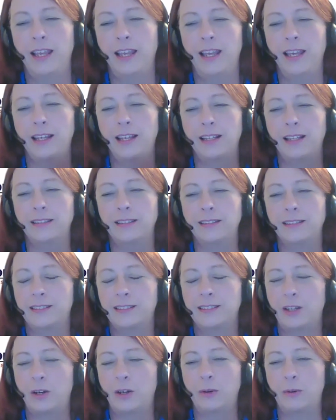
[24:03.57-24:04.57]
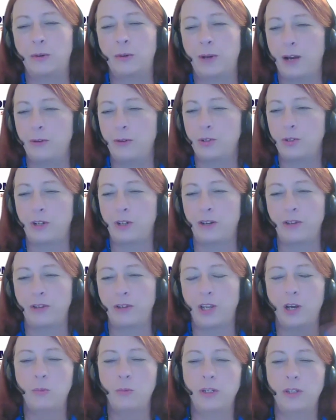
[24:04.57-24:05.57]
And so I was driving
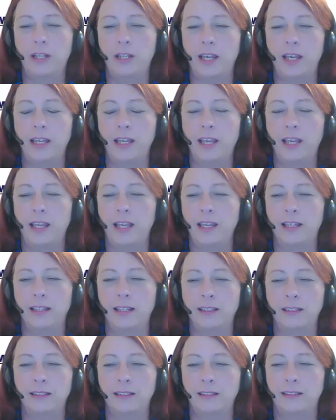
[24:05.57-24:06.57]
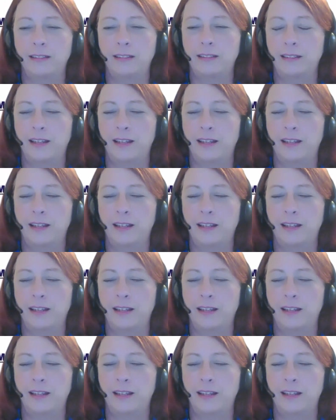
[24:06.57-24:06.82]
home one day and